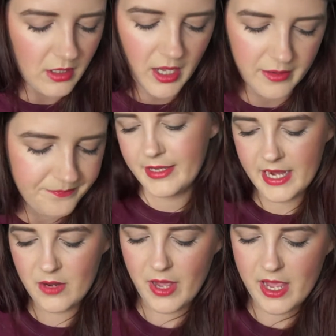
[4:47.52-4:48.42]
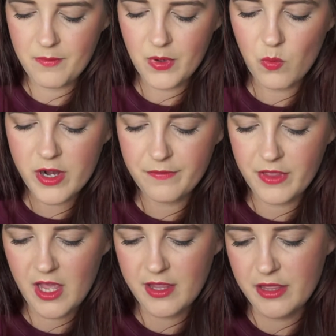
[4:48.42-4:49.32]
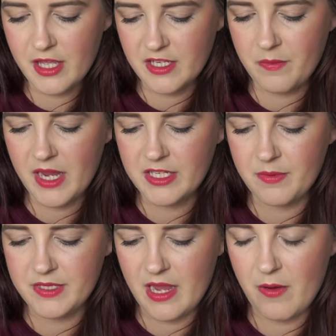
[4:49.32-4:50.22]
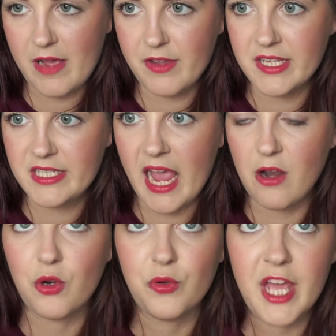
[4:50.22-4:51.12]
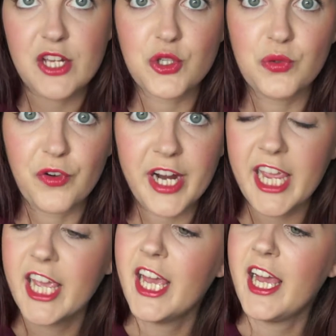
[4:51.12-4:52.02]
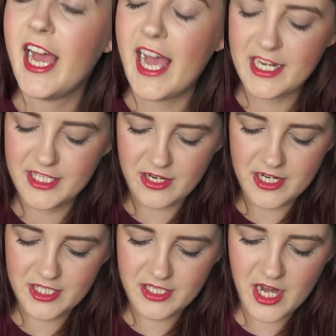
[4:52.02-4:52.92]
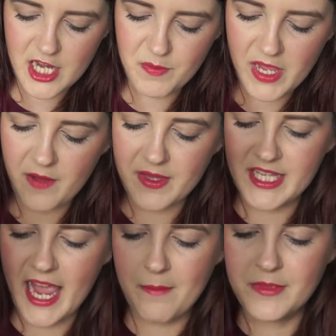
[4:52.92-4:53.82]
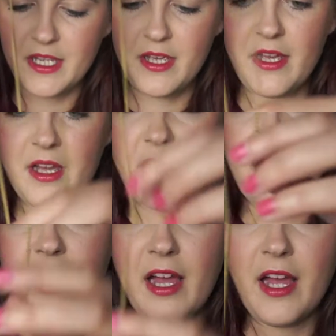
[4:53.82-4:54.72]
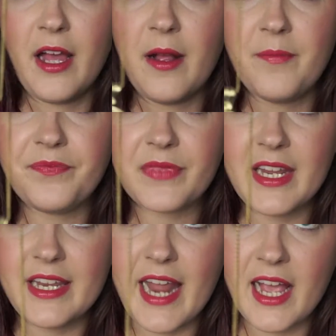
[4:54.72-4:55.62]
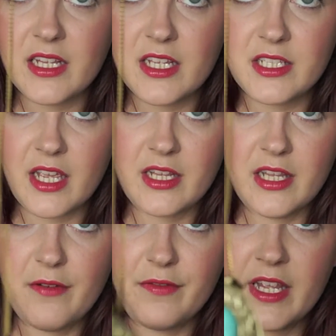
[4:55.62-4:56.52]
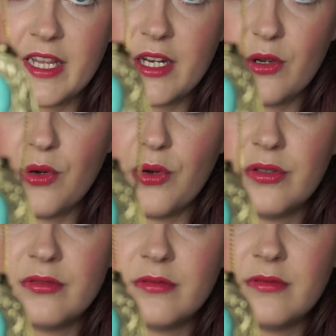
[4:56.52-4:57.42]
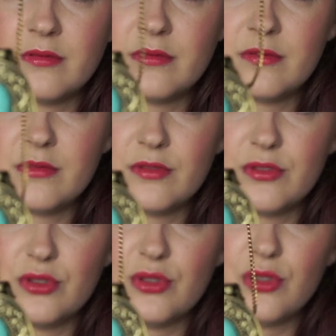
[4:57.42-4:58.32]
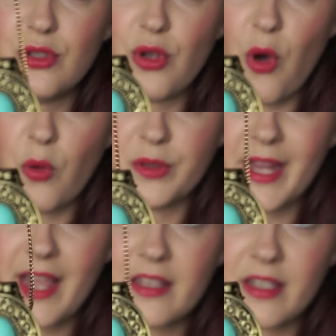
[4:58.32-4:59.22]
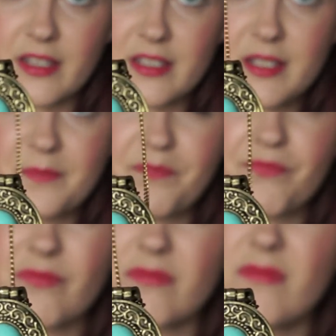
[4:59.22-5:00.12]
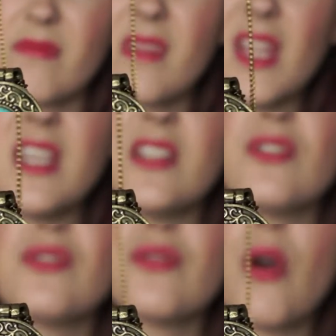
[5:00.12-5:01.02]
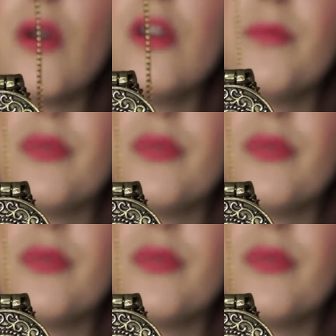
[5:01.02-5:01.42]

yeah. Anyway, but one of the other things I picked up is they were having a sale on all their jewellery, and I decided to pick up this Hamza necklace, like lovely little gold necklace. It's so